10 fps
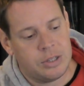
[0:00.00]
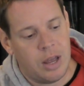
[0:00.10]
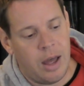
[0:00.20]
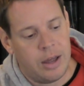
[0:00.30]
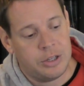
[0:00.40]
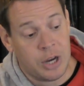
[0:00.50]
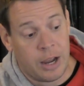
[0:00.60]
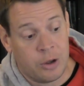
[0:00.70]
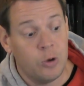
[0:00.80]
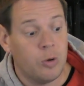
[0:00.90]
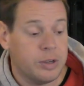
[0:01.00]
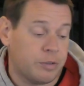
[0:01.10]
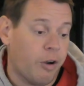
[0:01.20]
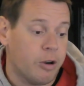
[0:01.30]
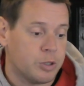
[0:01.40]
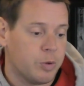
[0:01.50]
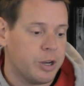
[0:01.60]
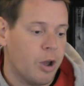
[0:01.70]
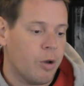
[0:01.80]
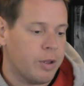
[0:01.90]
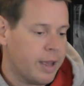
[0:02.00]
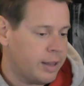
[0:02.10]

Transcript: is uh, Jakku, as far as we know,